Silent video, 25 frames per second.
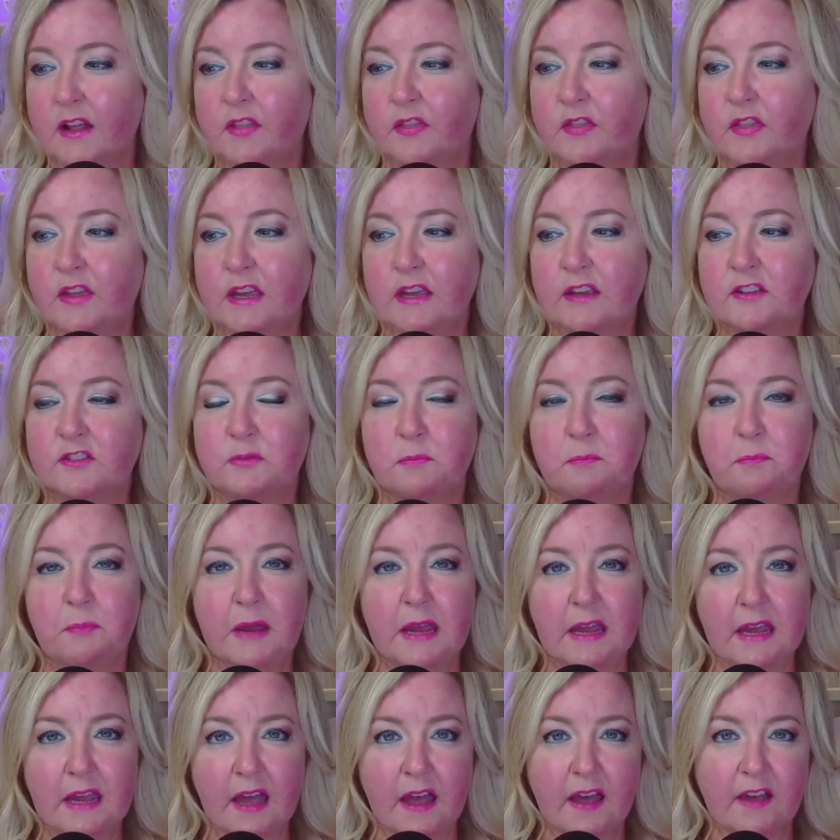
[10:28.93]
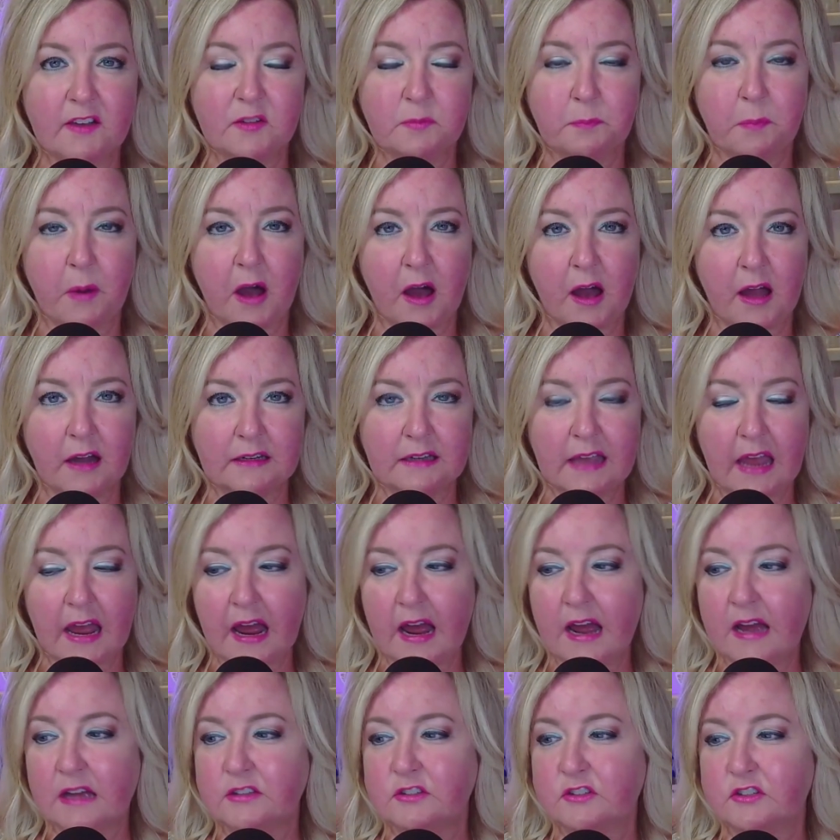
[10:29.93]
These BS
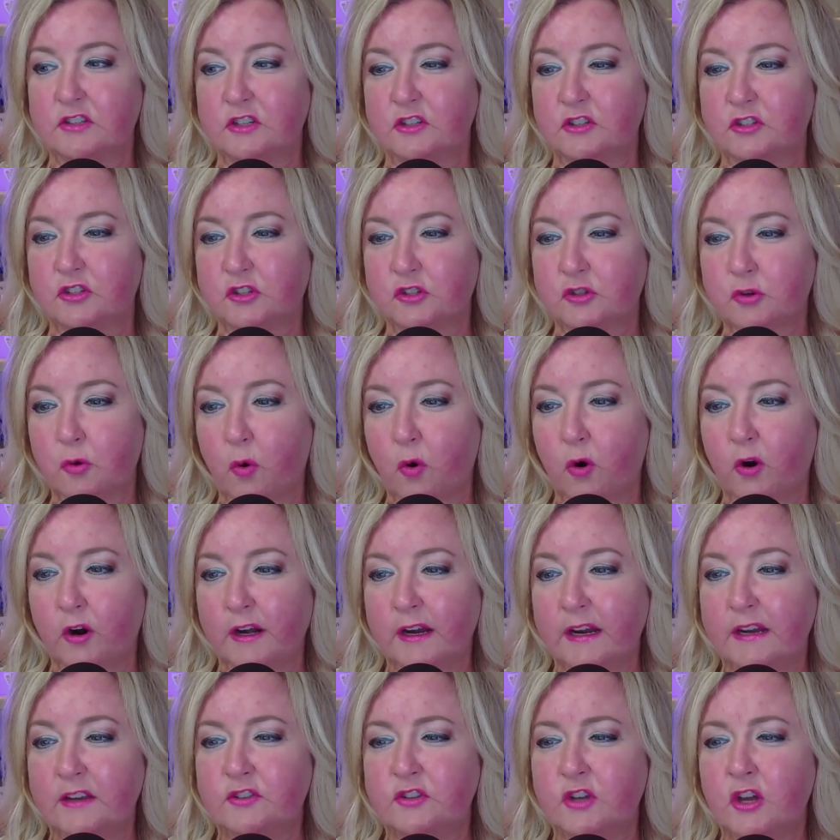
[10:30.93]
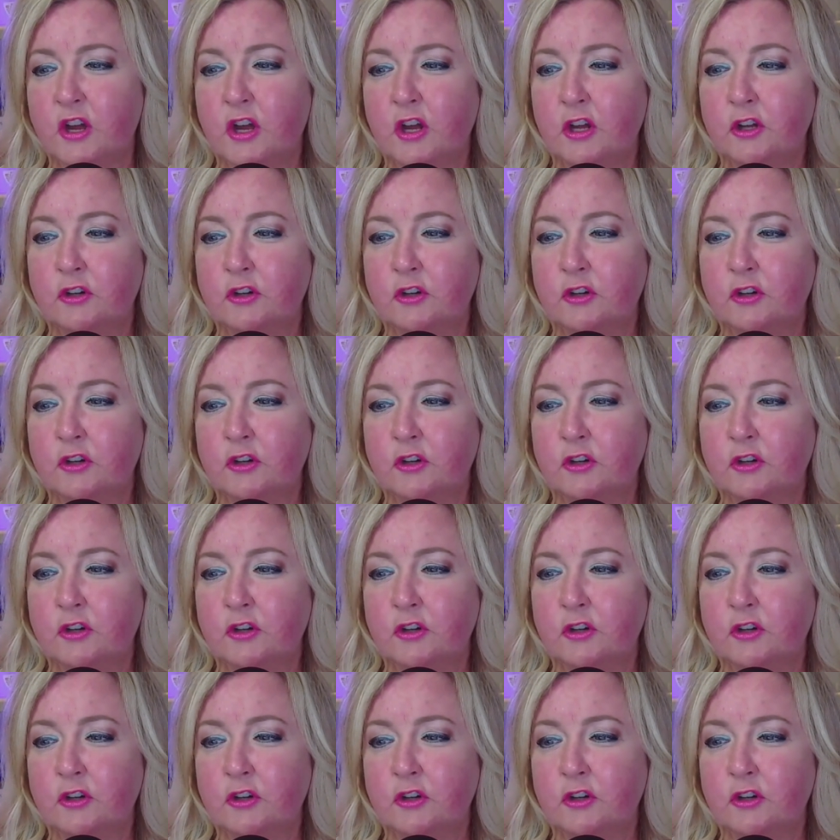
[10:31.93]
podcasts and stories,